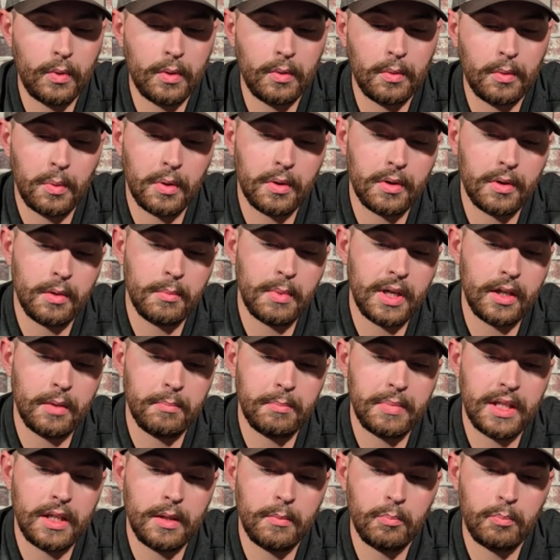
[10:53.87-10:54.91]
We're worried about
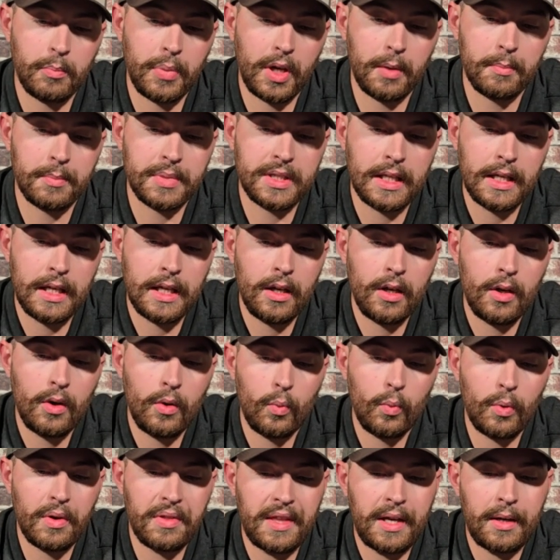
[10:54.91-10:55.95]
it being bumped
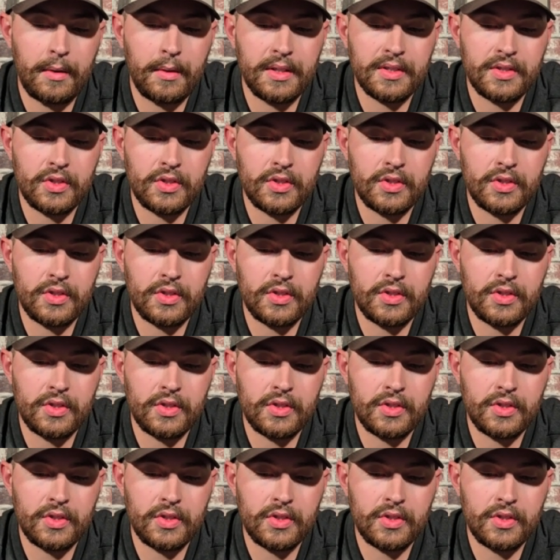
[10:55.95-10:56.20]
without